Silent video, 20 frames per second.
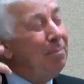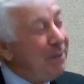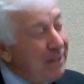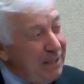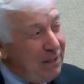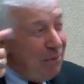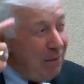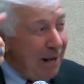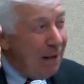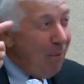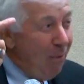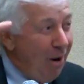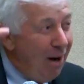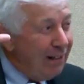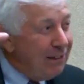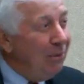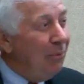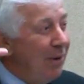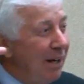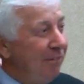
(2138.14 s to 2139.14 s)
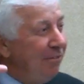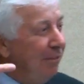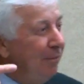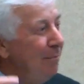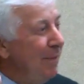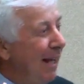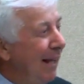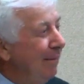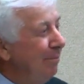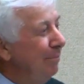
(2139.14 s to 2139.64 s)
you know what I walked away from
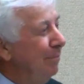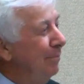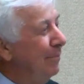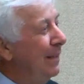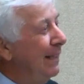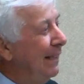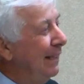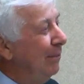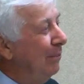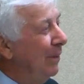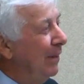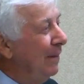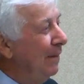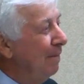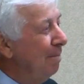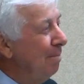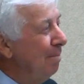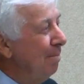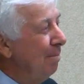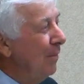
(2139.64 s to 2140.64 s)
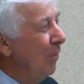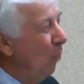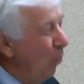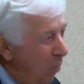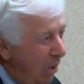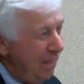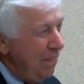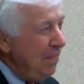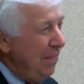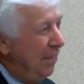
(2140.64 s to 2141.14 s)
that meeting with?
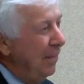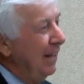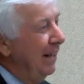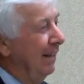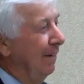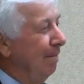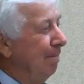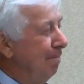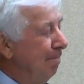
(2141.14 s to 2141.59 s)
One thing.